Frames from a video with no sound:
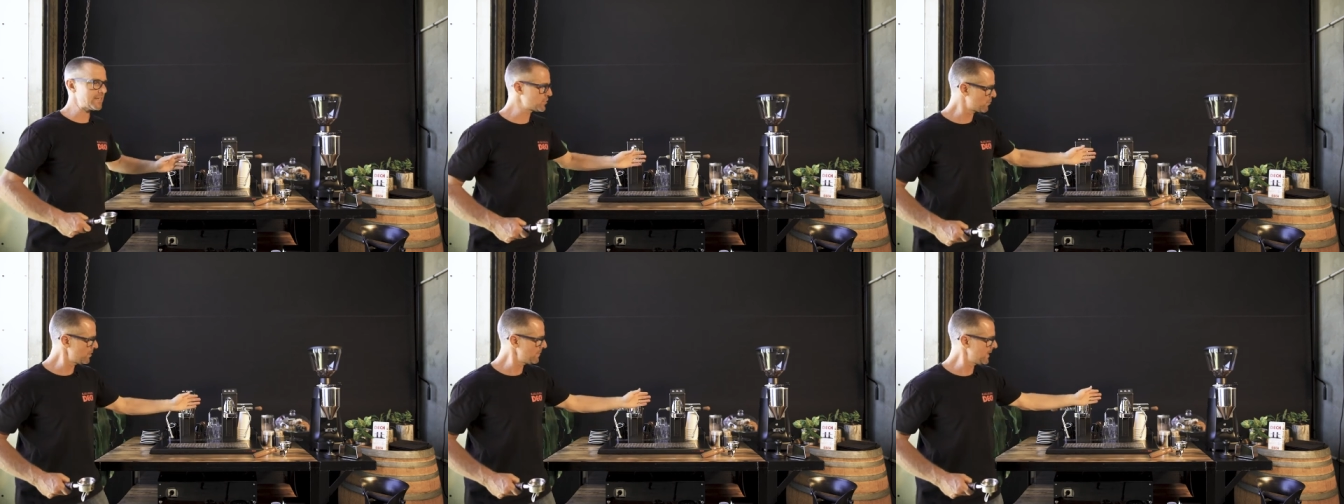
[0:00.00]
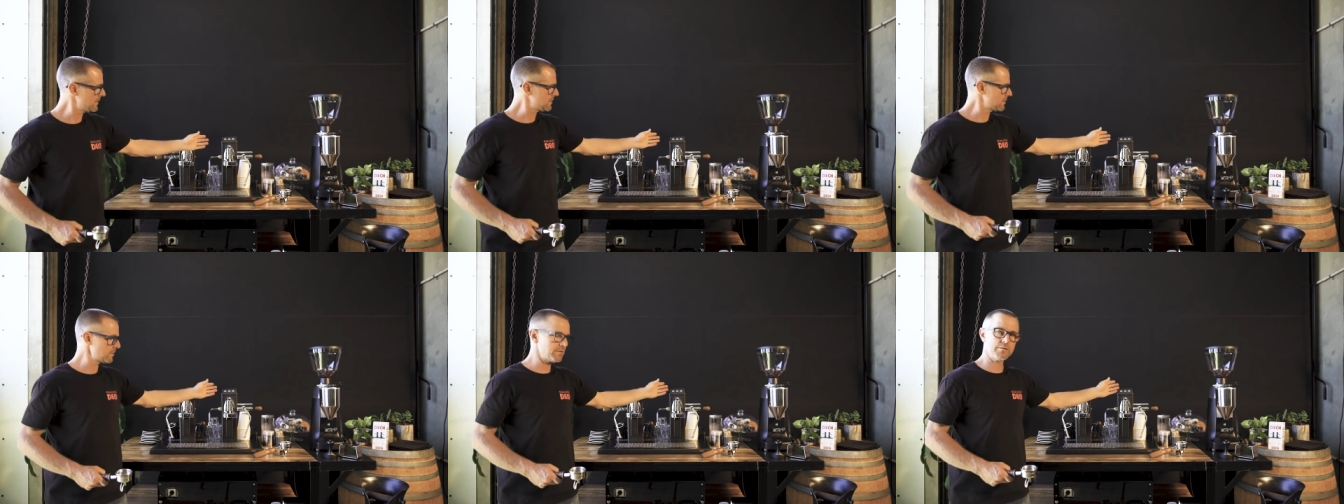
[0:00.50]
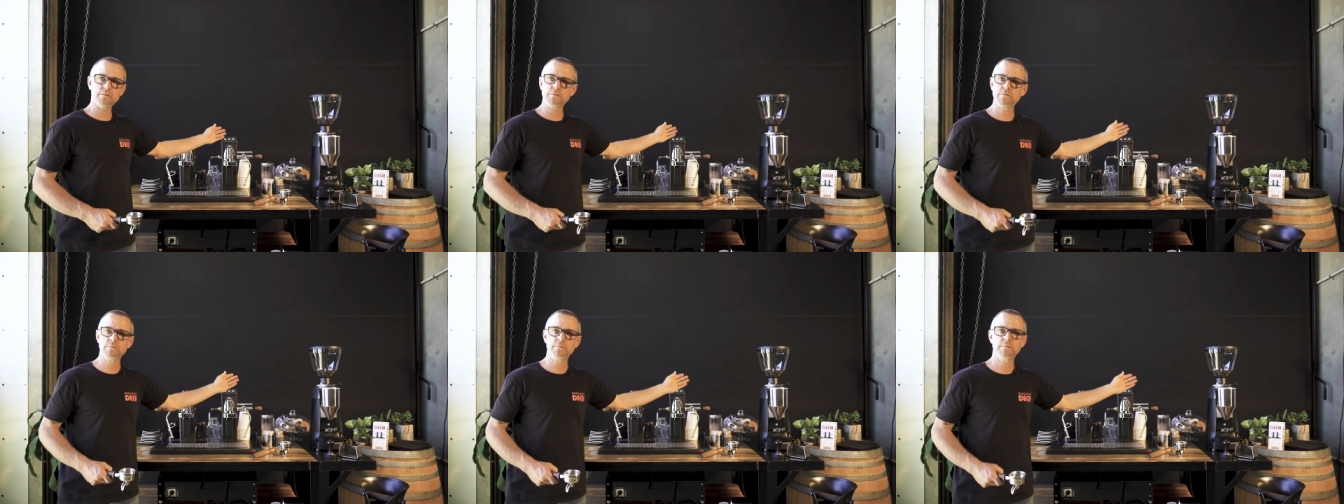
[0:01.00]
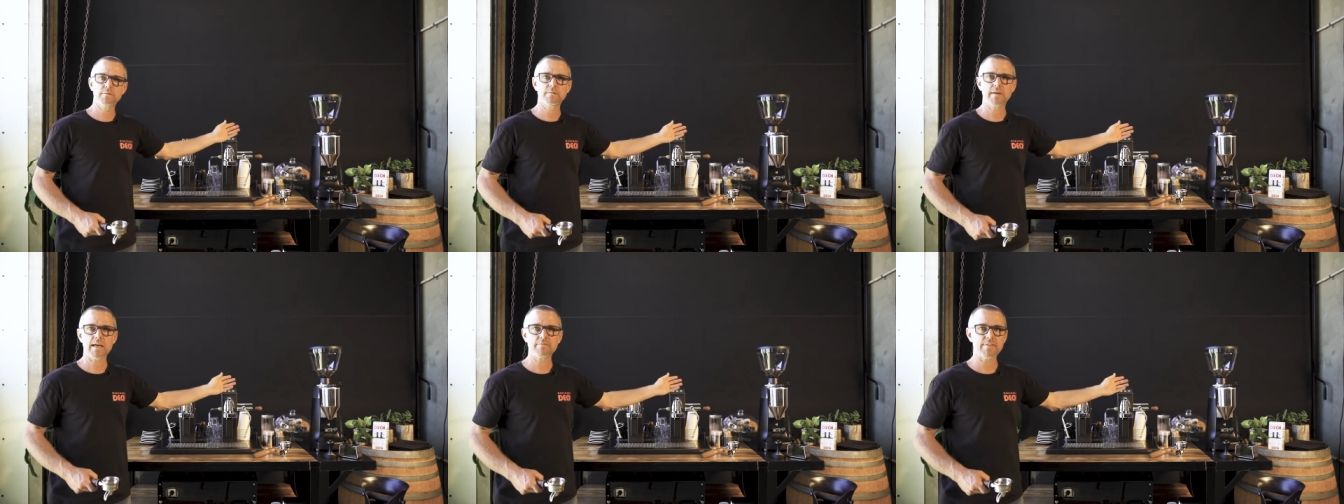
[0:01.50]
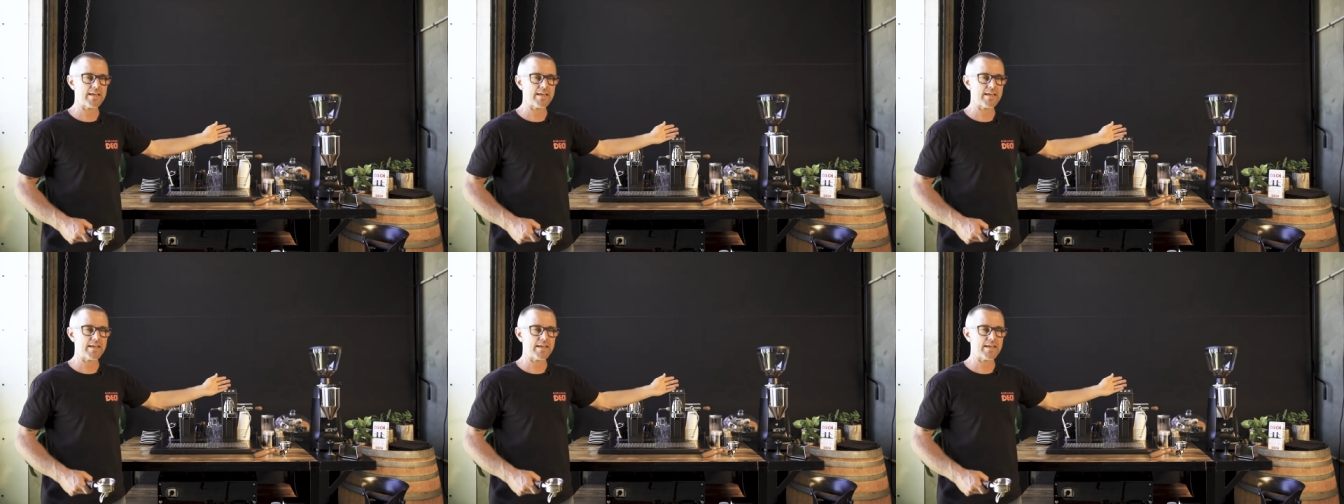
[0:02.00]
each group needs to have